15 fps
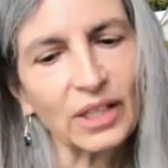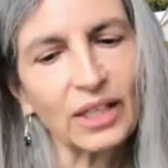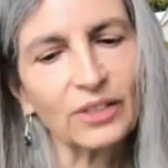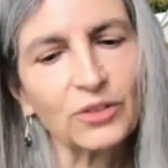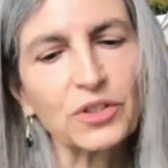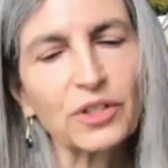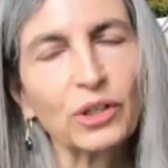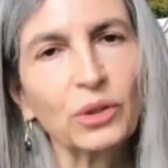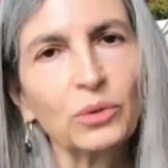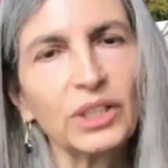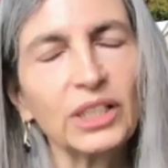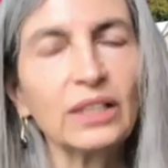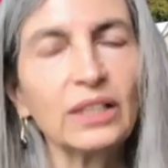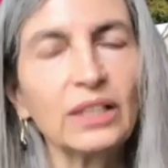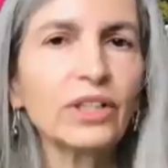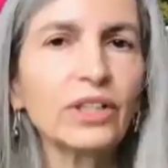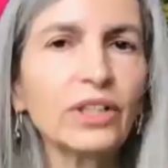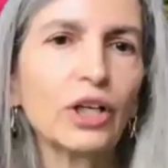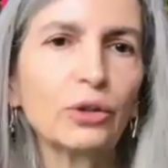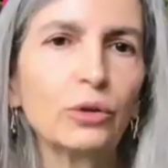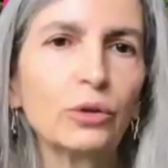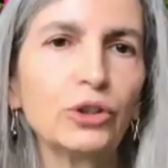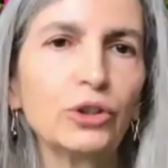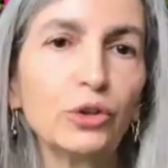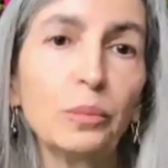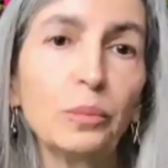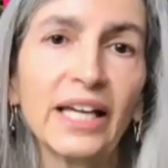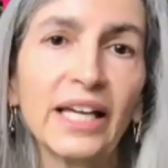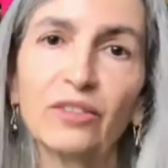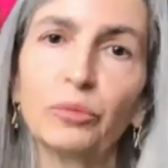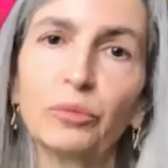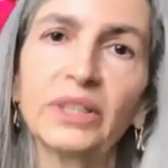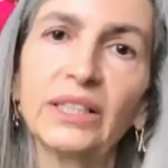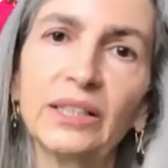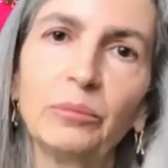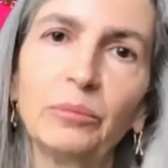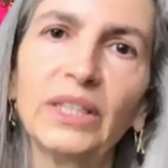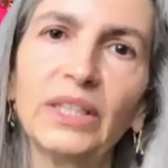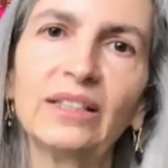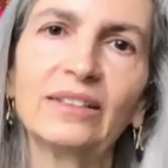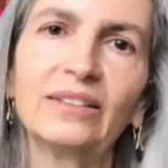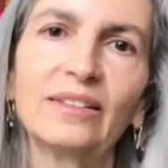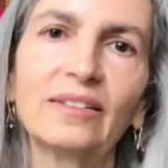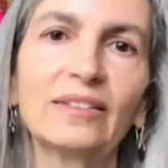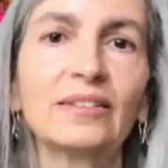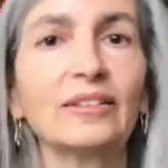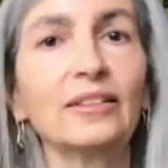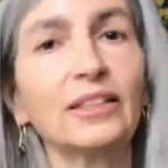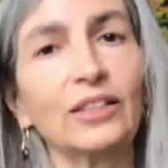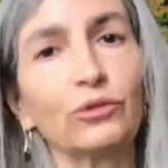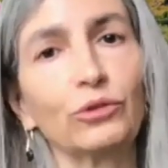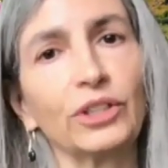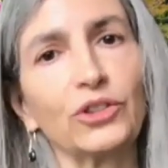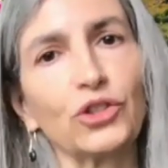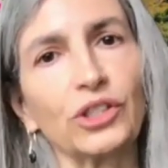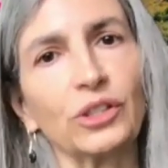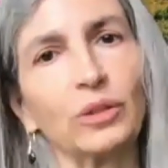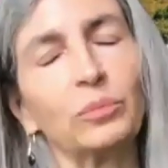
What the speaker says: And so even though you may have been admitted to city and regional